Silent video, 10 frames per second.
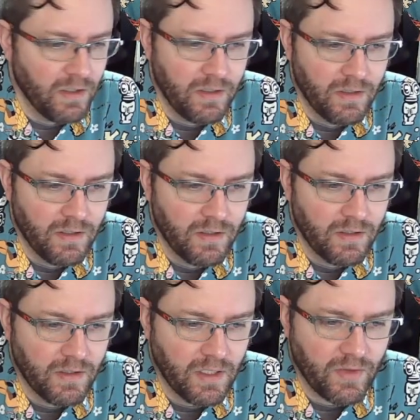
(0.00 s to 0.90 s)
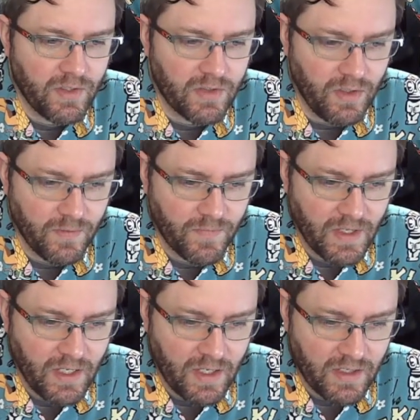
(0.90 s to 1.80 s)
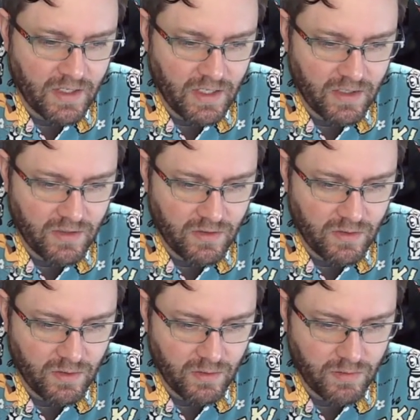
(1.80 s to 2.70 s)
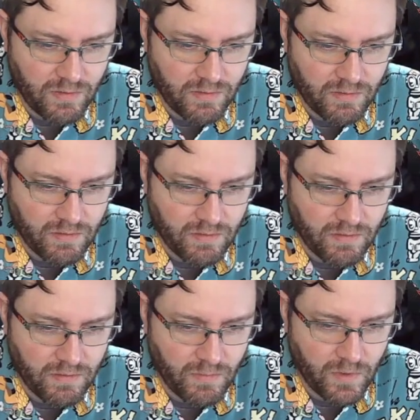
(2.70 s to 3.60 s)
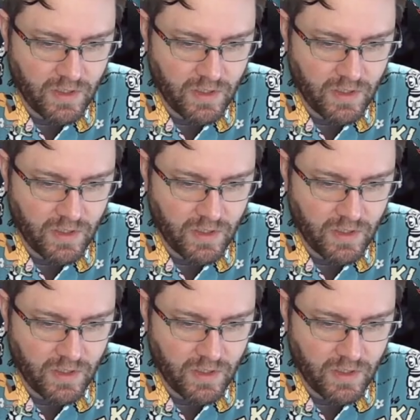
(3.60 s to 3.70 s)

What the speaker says: I don't think so. I think I can do one of